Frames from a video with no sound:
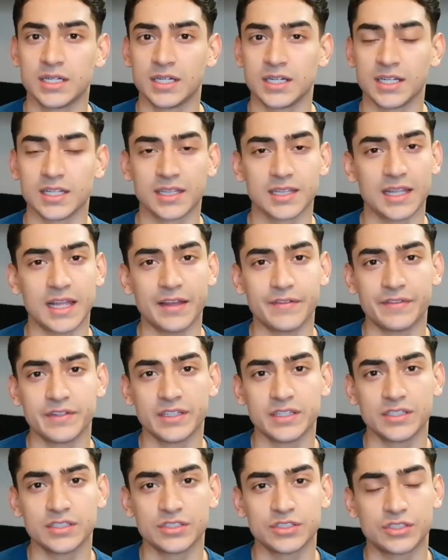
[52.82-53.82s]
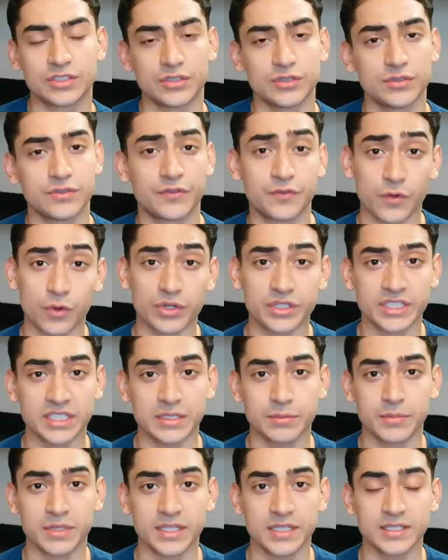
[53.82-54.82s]
11 to
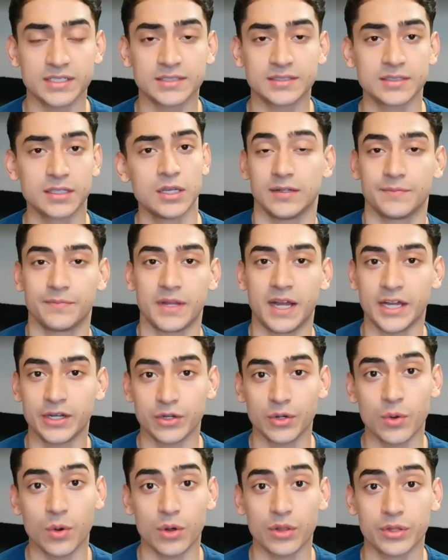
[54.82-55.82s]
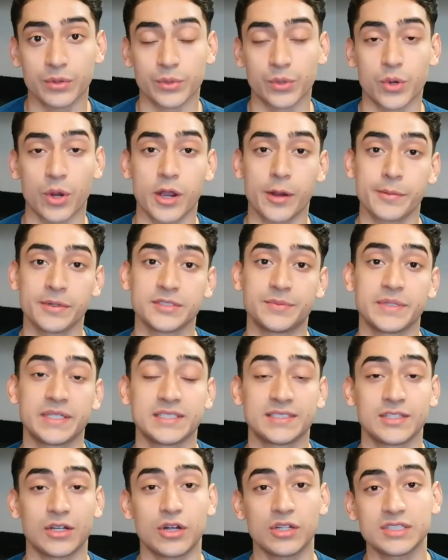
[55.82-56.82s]
14 minutes. I don't know all the requirements
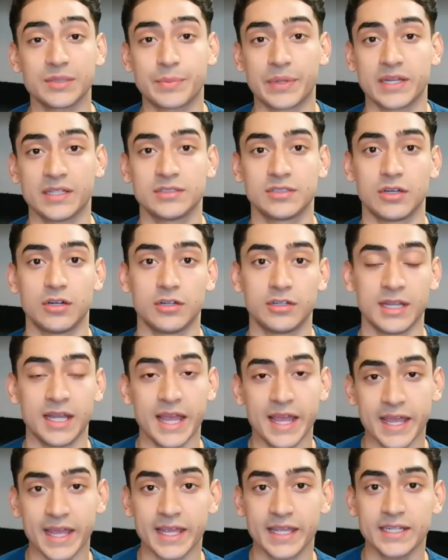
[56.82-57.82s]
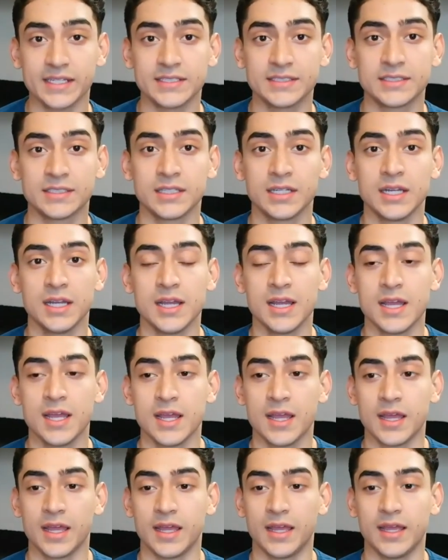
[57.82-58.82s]
because it all depends on age
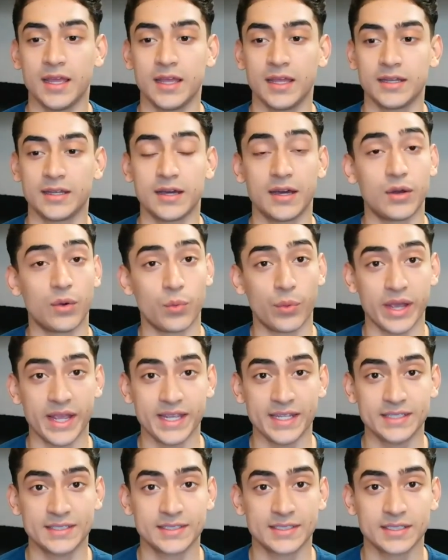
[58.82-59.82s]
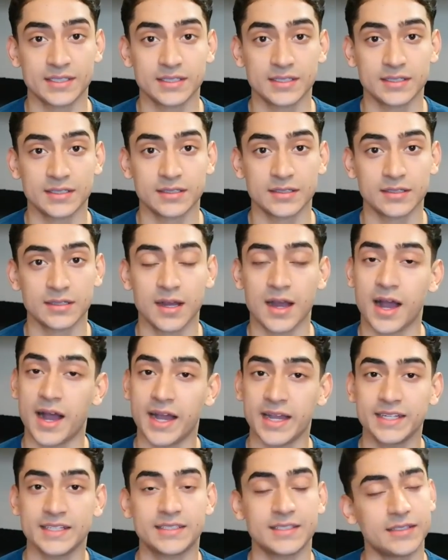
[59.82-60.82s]
and uh, weight, height,